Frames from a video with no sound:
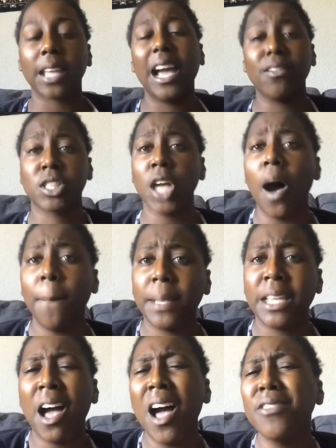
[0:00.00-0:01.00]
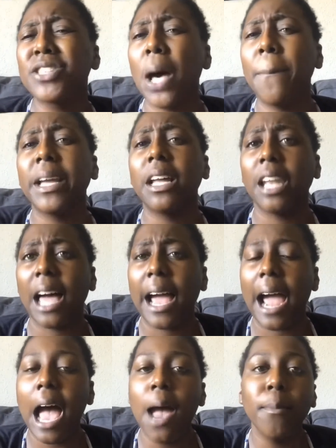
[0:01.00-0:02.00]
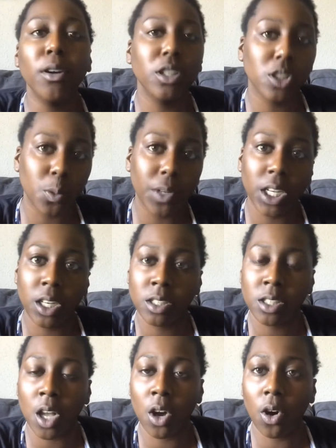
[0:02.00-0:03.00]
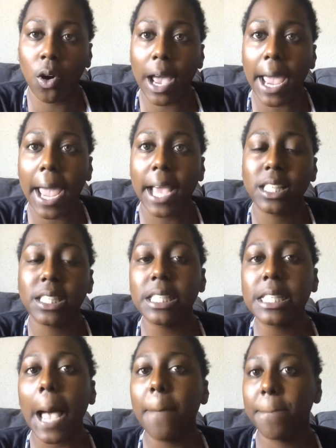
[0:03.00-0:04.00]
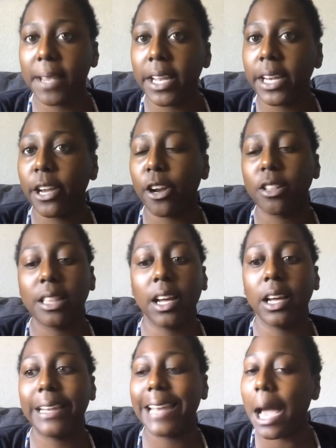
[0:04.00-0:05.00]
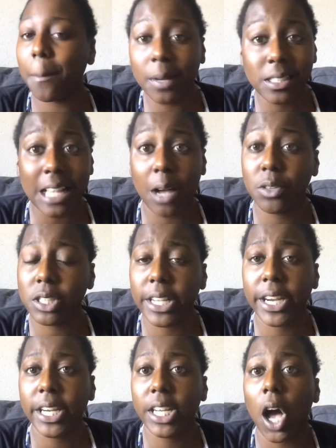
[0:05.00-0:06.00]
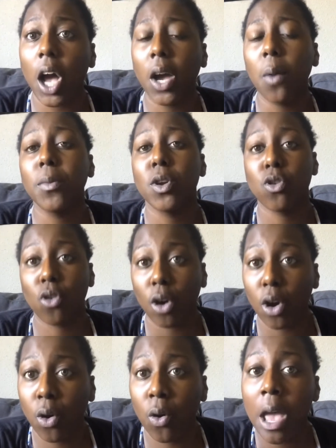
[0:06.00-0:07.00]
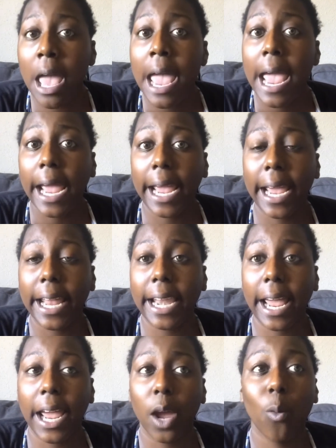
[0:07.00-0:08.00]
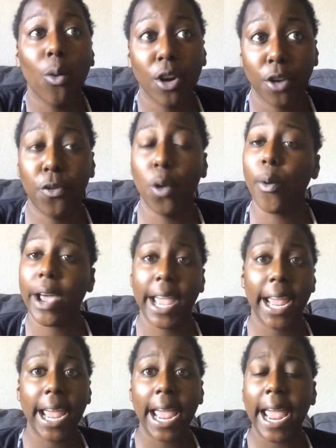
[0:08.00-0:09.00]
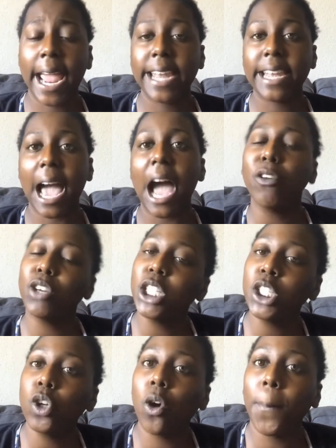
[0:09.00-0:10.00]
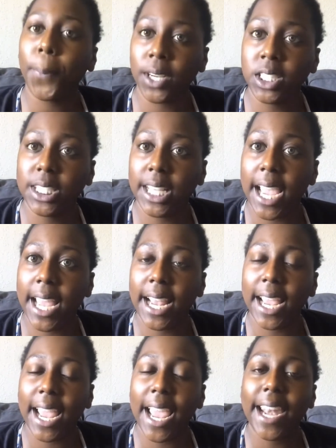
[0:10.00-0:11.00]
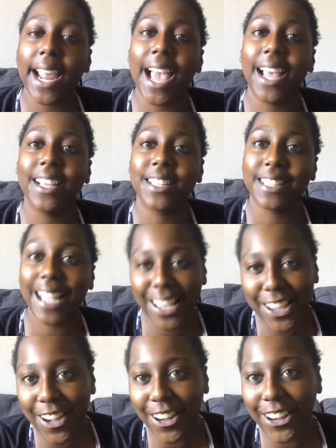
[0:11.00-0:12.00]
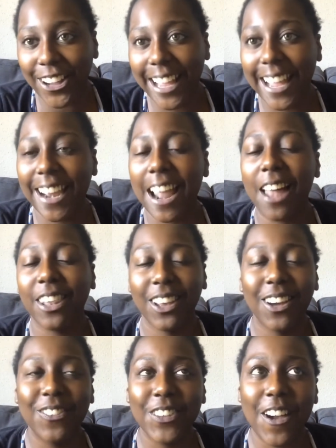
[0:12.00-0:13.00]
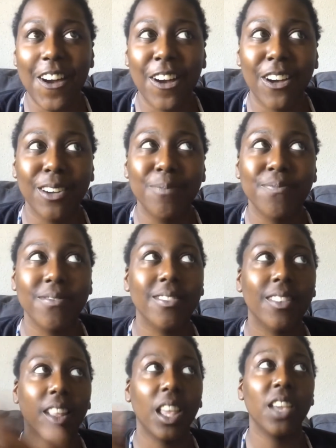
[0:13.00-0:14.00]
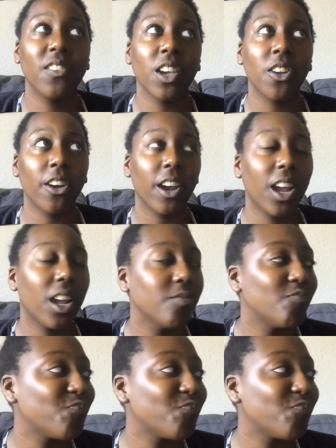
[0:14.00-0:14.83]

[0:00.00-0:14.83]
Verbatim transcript: have taught me. Y'all have taught me a lot. I'm only 20 years old. And since I've been there, the nine months I was there, y'all helped me grow in a wonderful way. And I really do appreciate it. And I thank y'all. And I love y'all. Even great.